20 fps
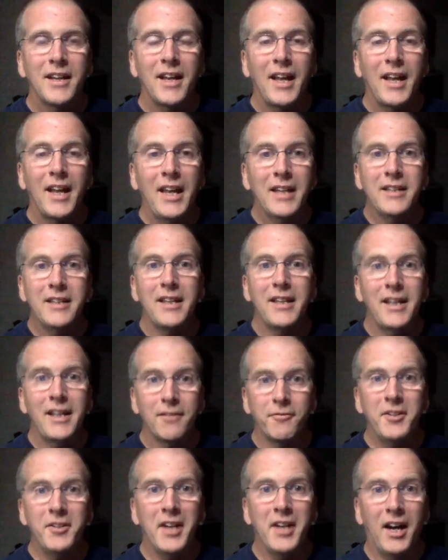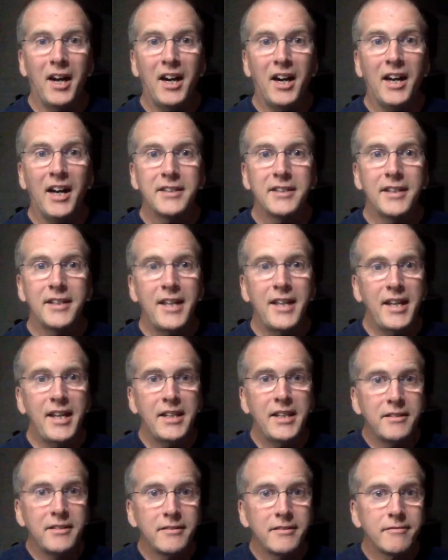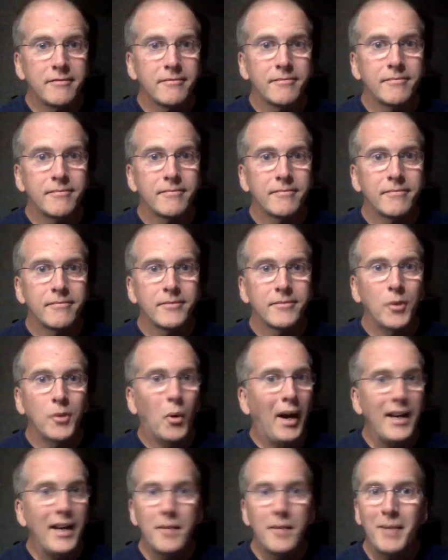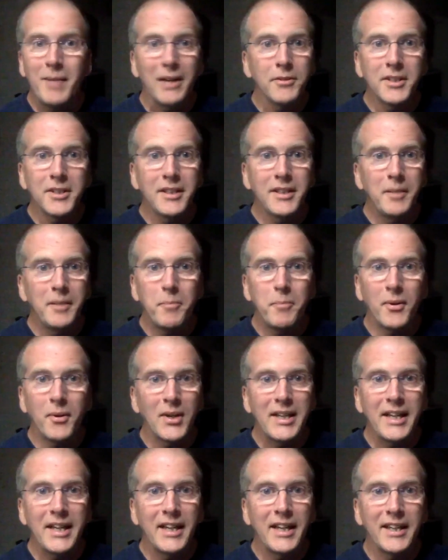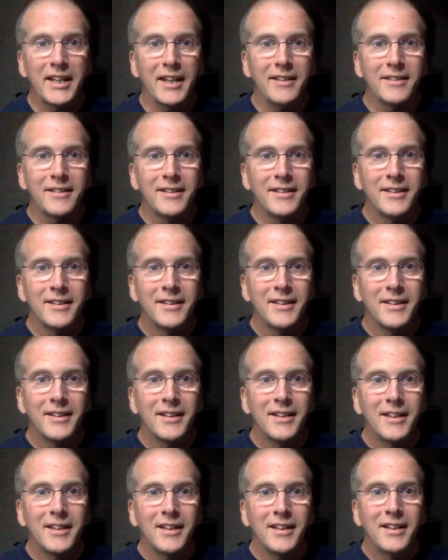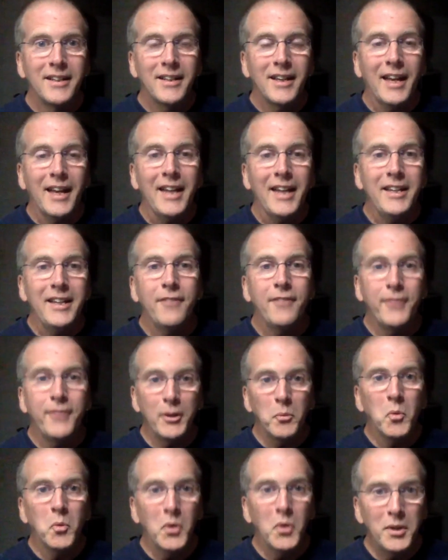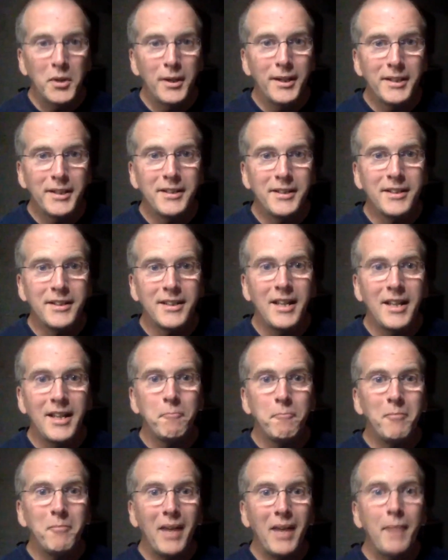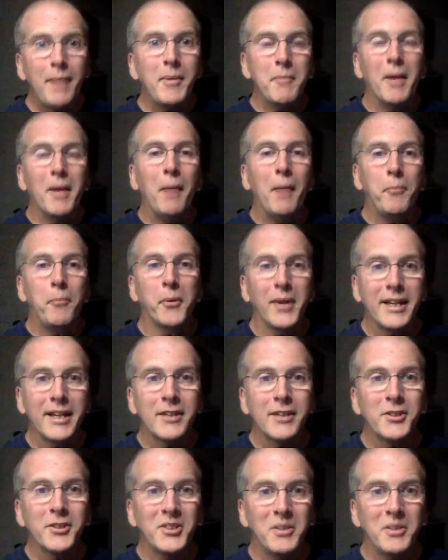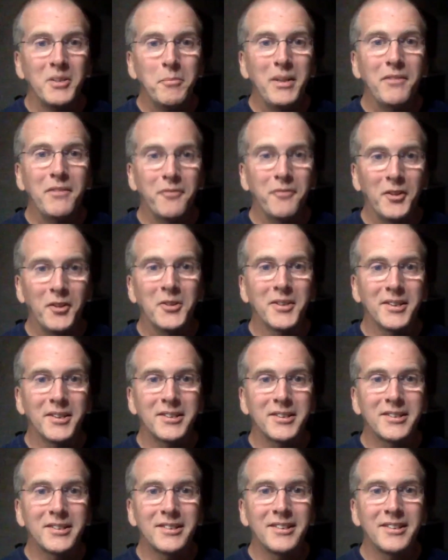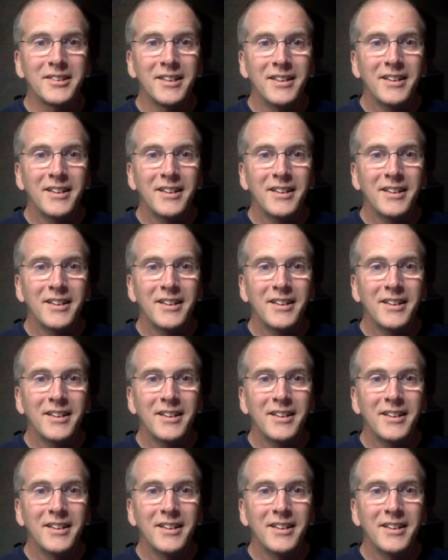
And if not, then why am I really praying it? And if it would, then maybe my prayer should be focused